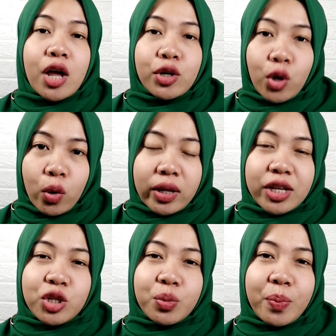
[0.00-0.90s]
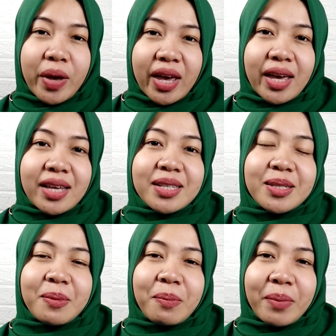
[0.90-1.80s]
Knowledge
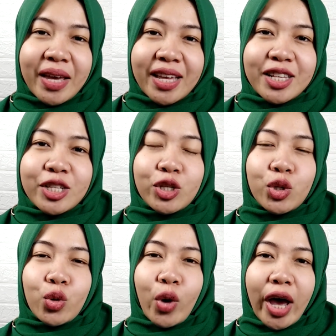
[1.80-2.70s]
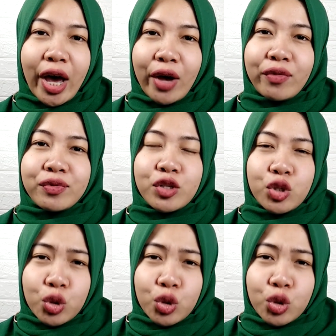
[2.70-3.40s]
base means you have